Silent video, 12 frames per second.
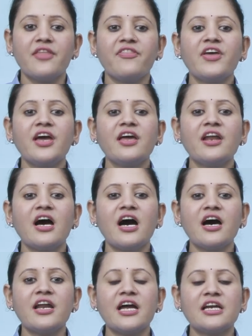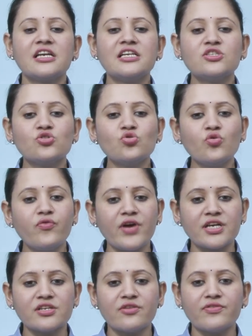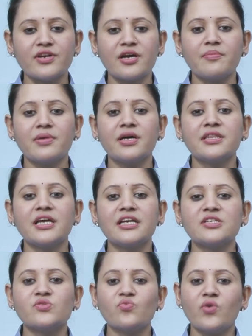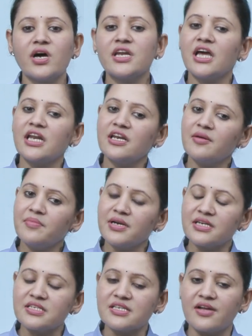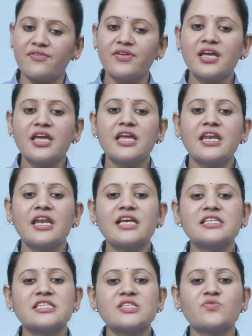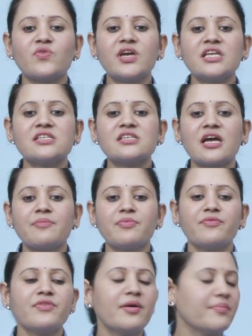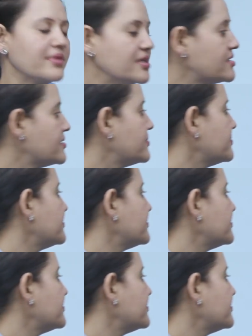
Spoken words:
There are at least two factors of a number, that is 1 and number itself. Next is various type of numbers.